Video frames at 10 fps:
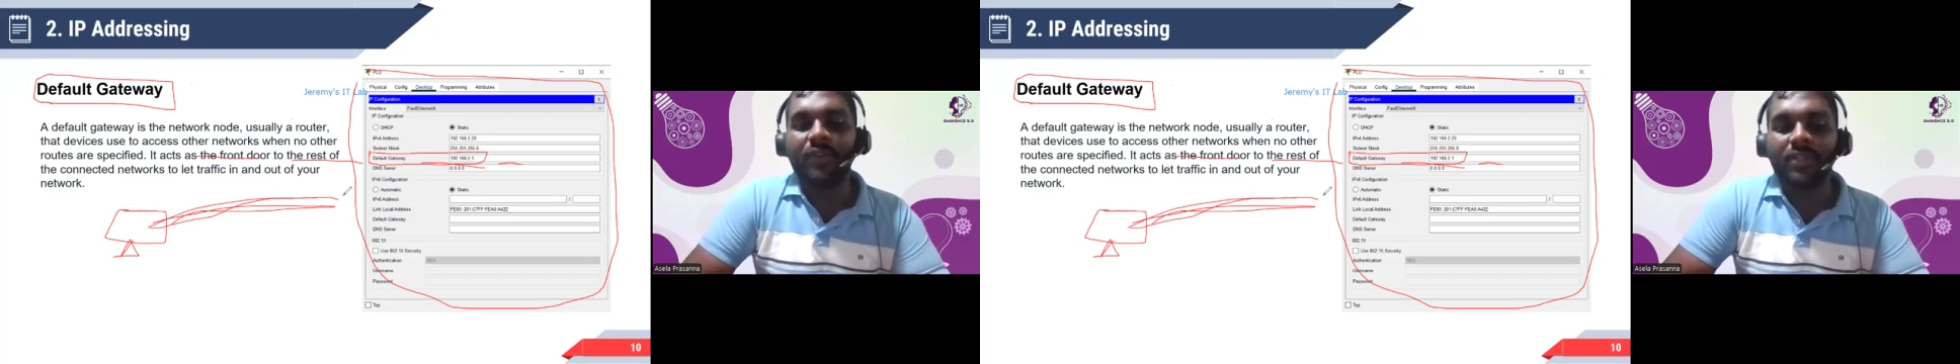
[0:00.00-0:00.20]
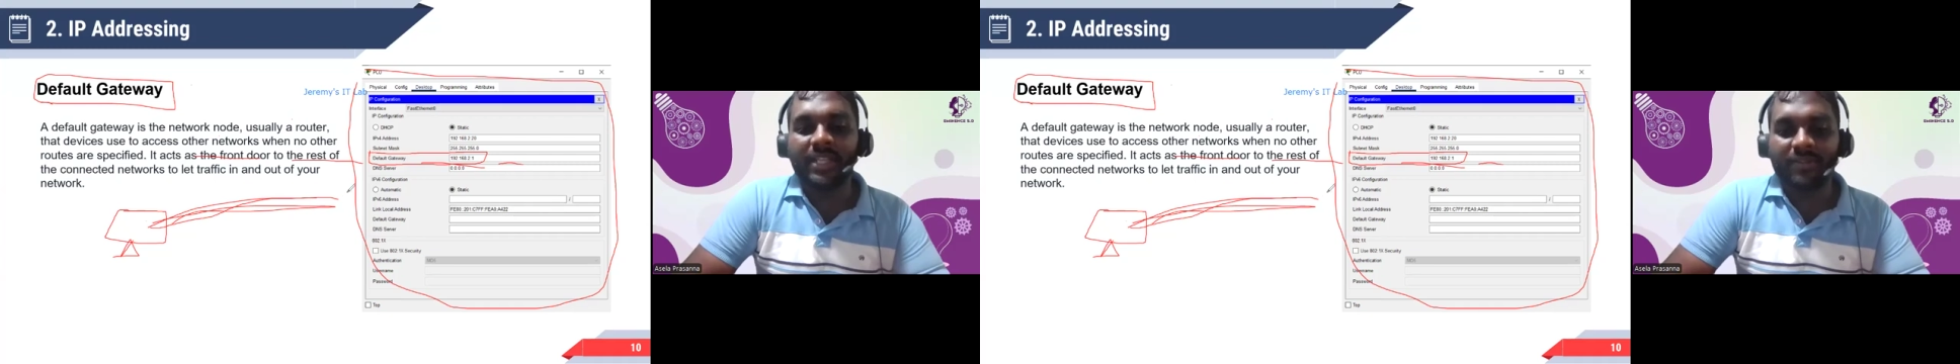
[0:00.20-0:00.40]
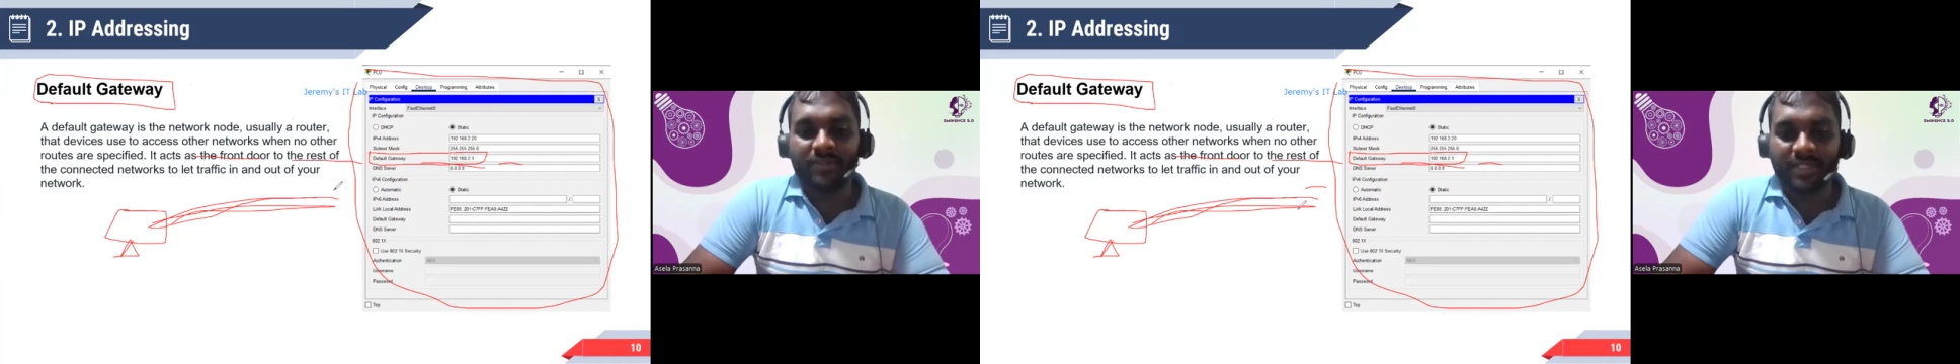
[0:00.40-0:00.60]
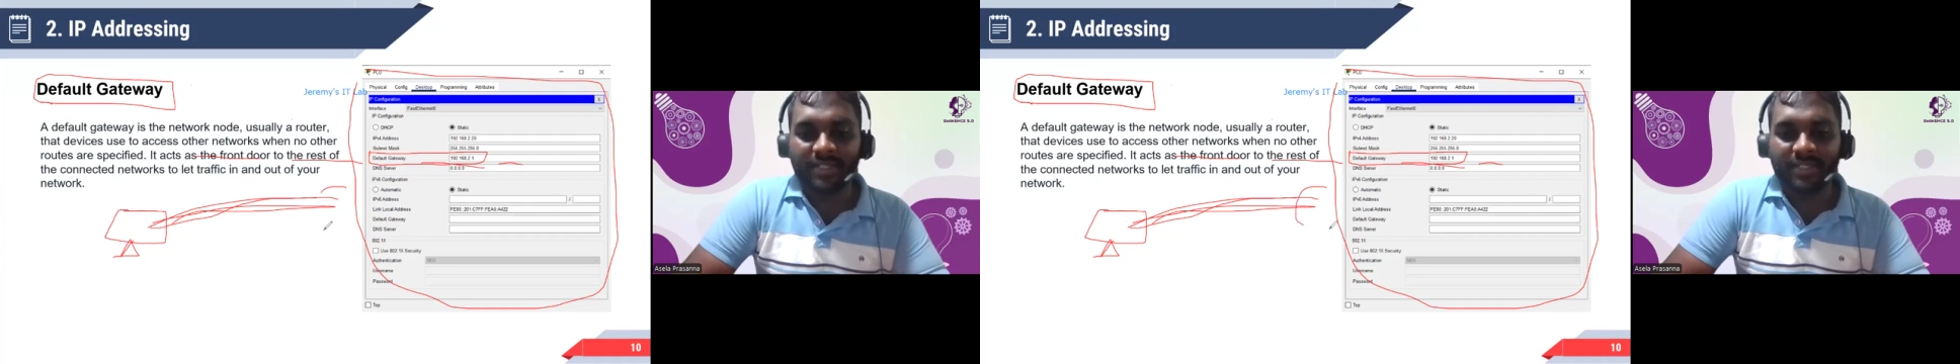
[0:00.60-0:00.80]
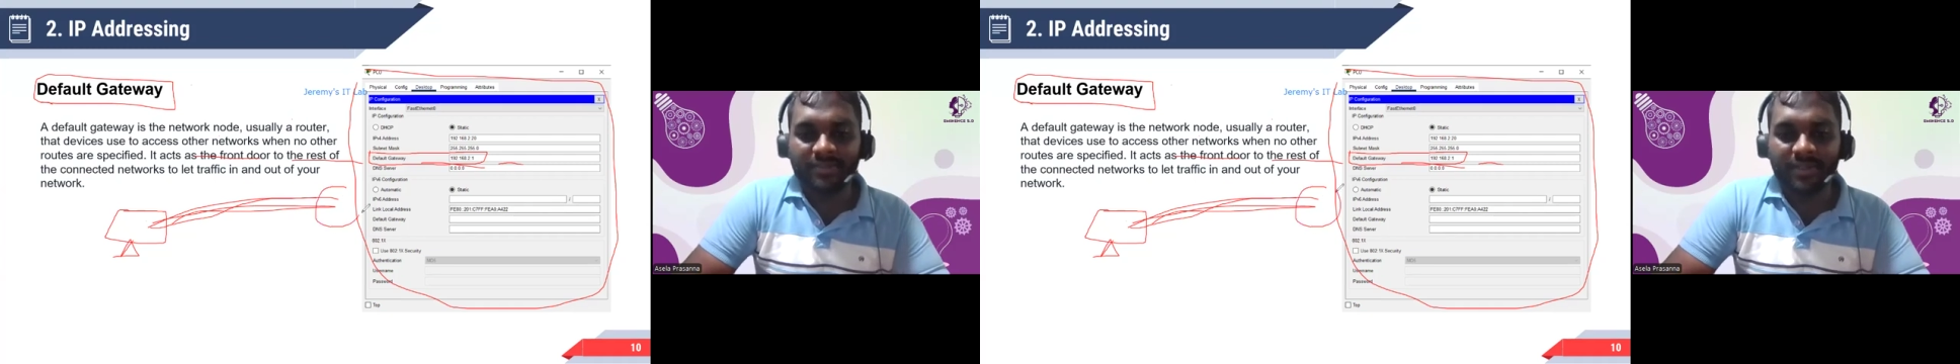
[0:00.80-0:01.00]
gateway.
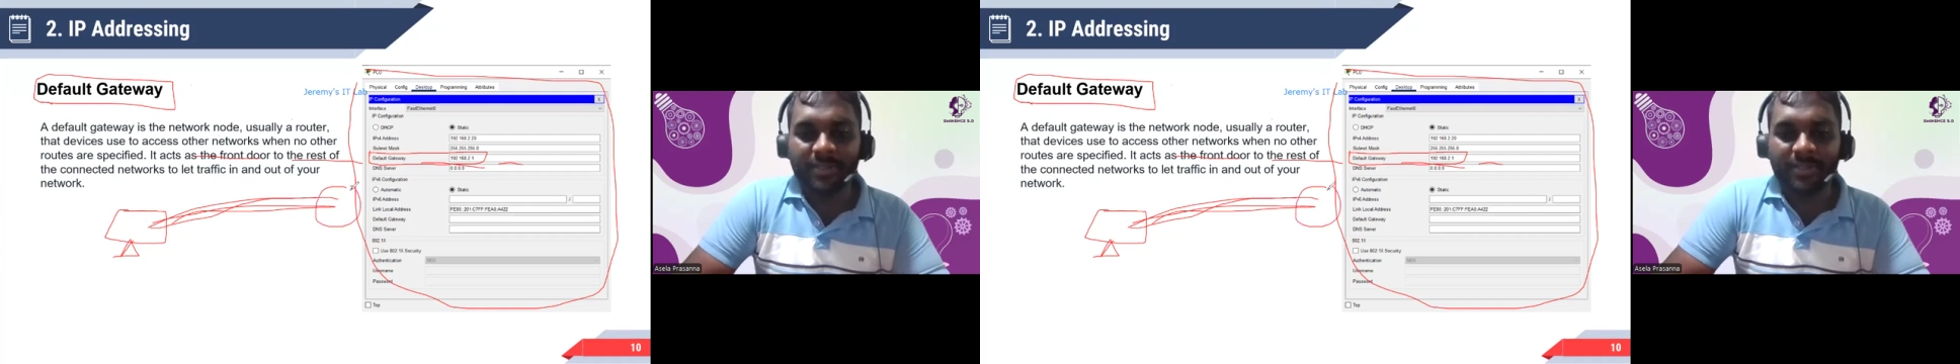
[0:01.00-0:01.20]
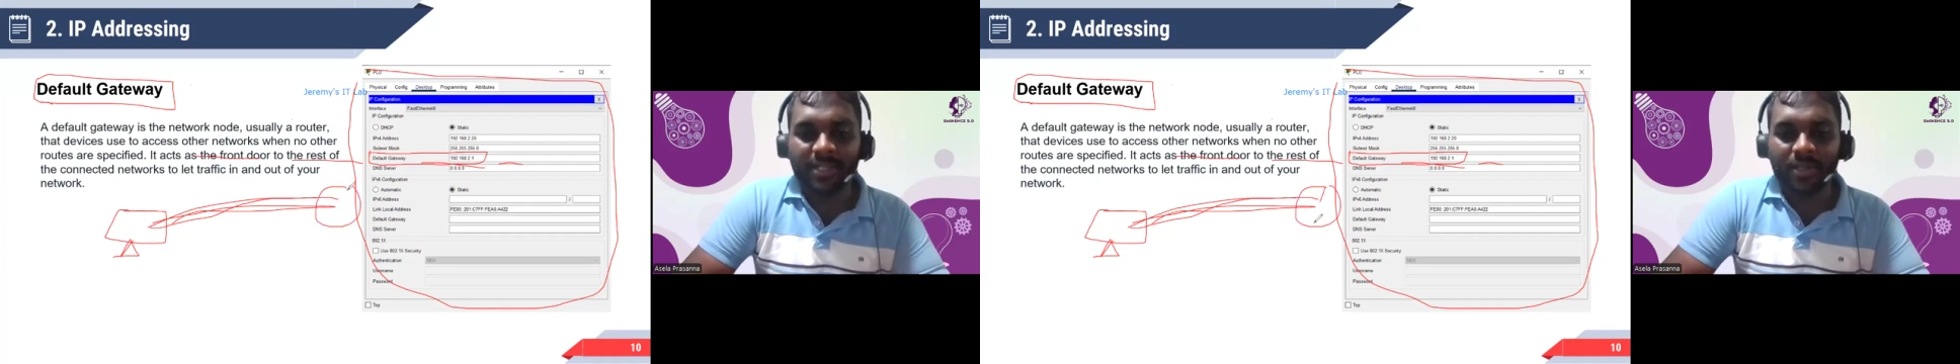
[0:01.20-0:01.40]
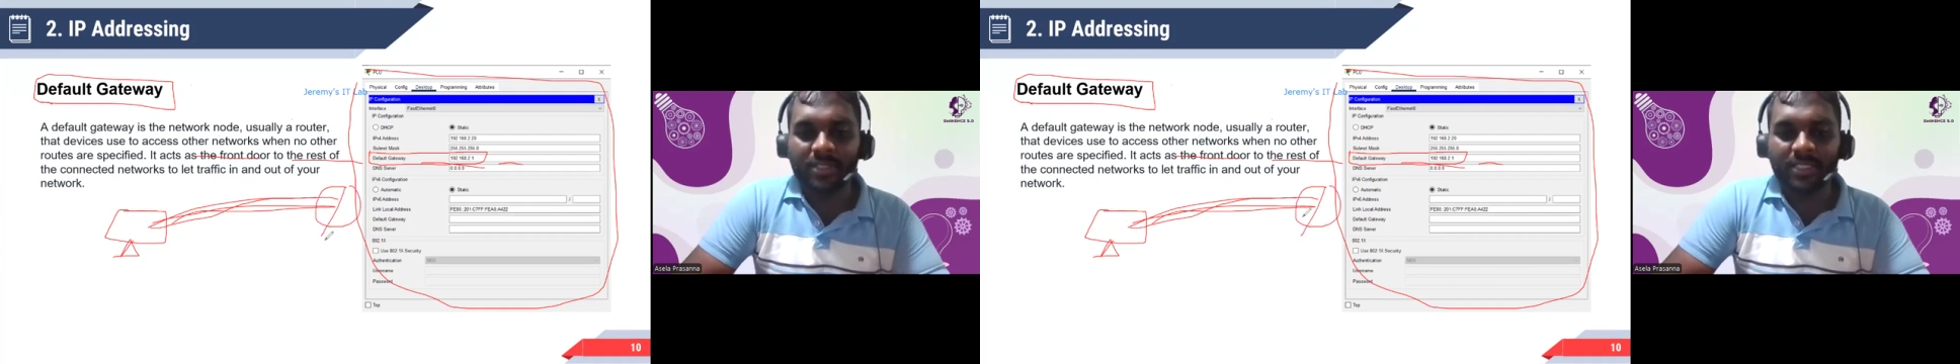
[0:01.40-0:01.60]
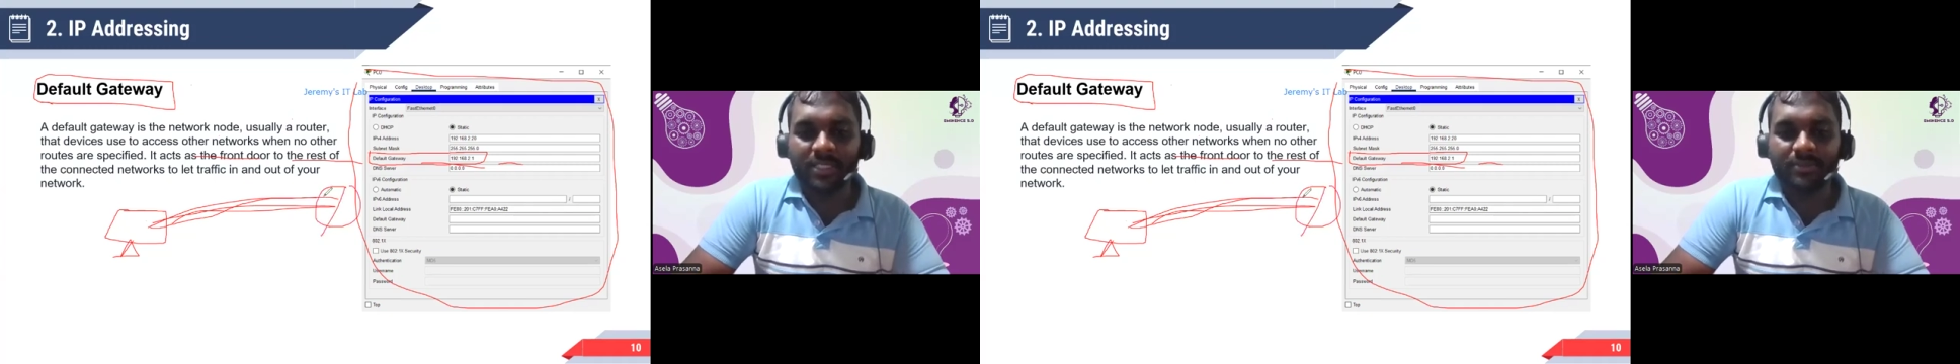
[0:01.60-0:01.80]
There will be a router,